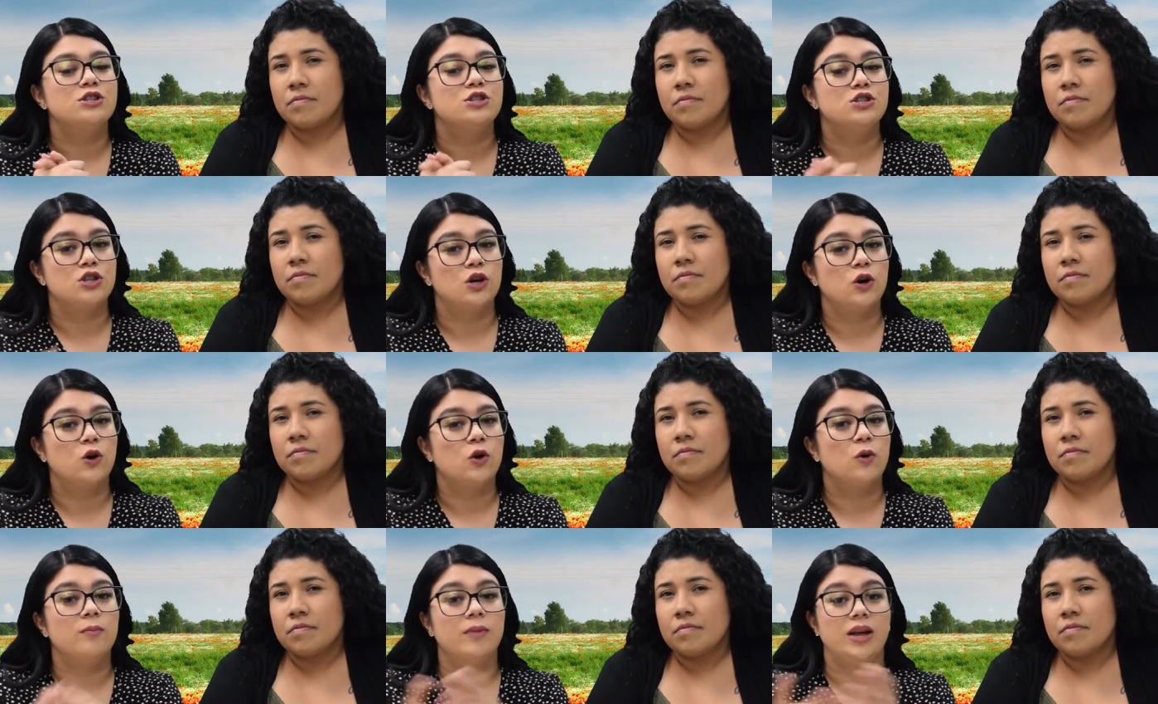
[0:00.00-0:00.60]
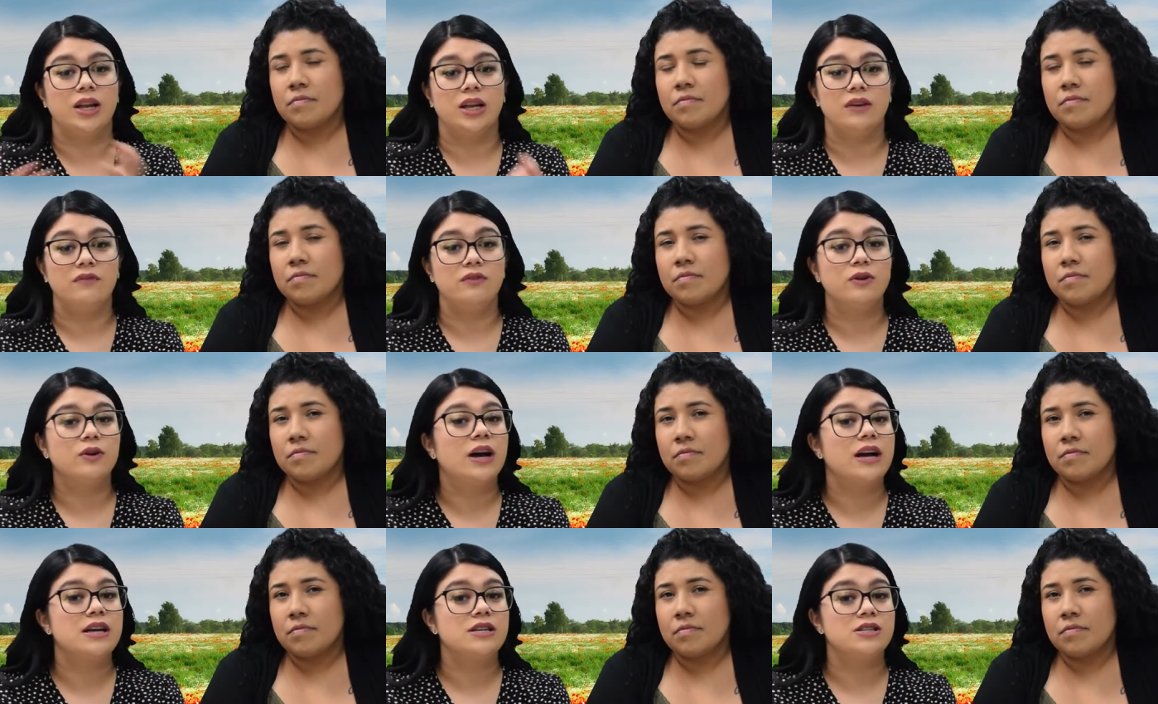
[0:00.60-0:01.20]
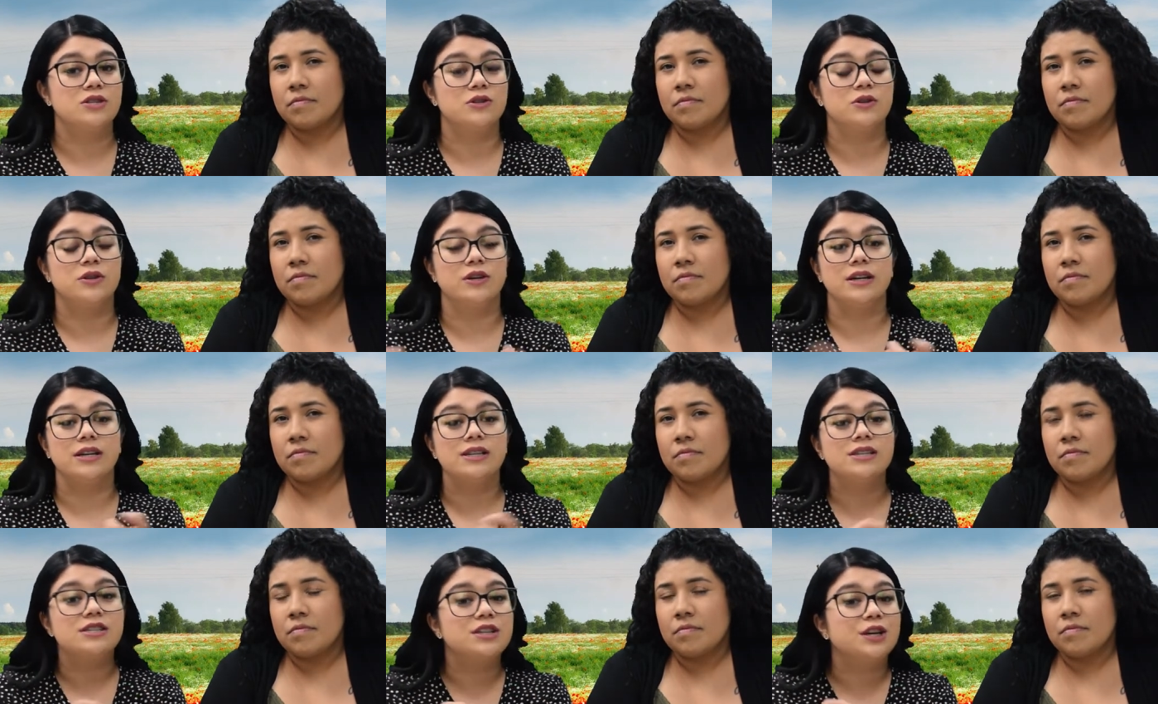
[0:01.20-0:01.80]
Speaker 1: so many of you guys do your
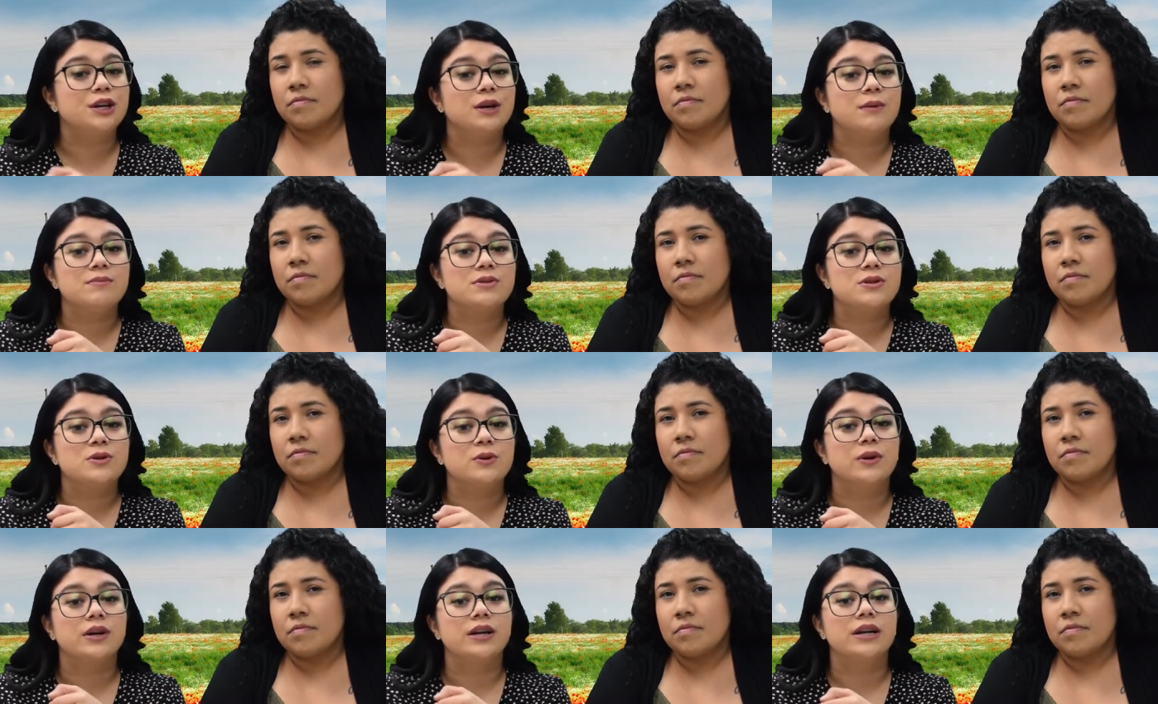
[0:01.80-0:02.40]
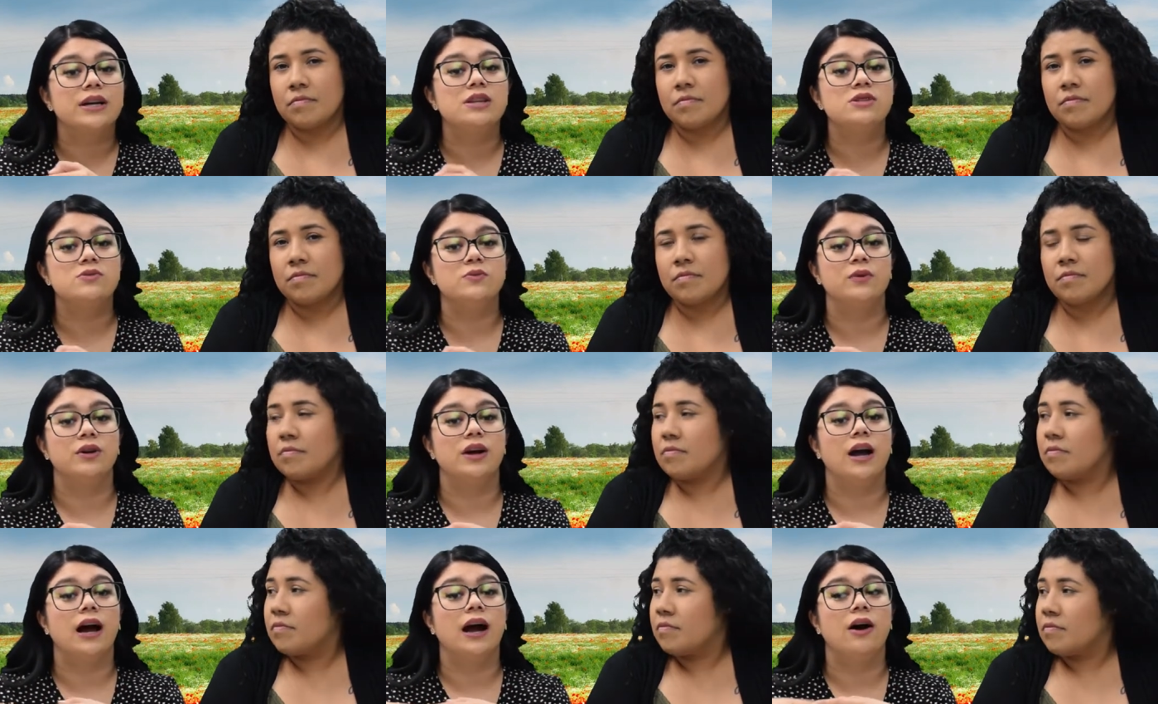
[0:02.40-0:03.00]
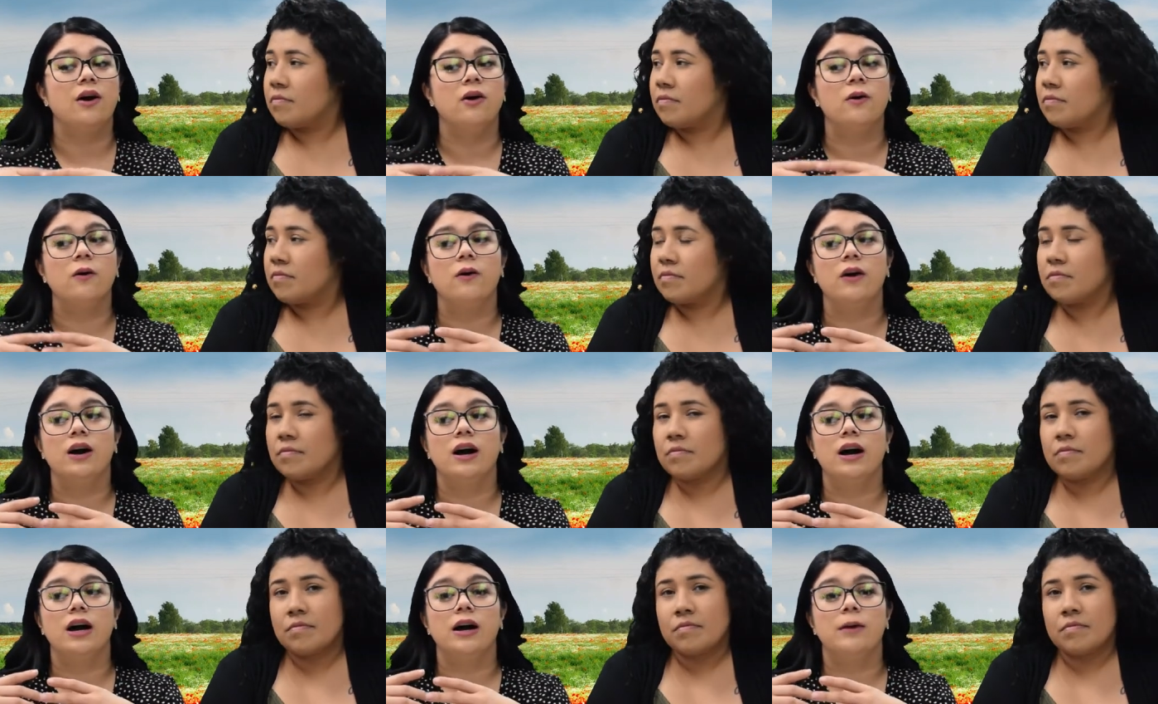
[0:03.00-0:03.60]
Instagram stories when you're out
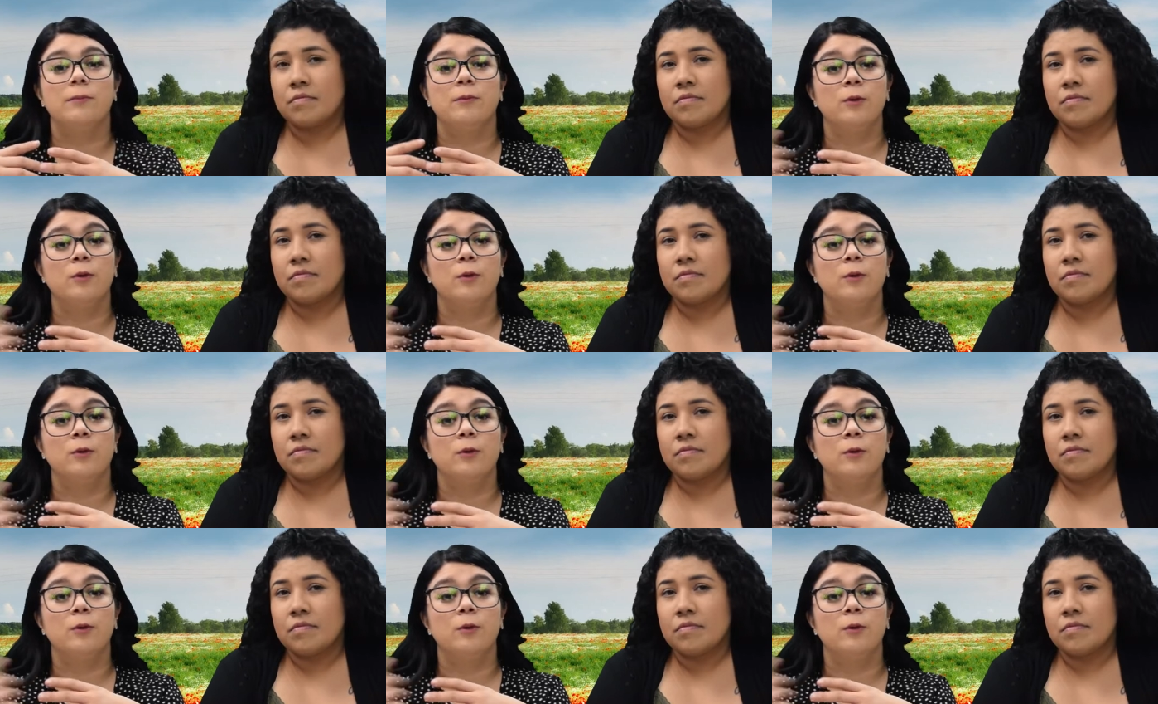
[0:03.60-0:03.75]
um,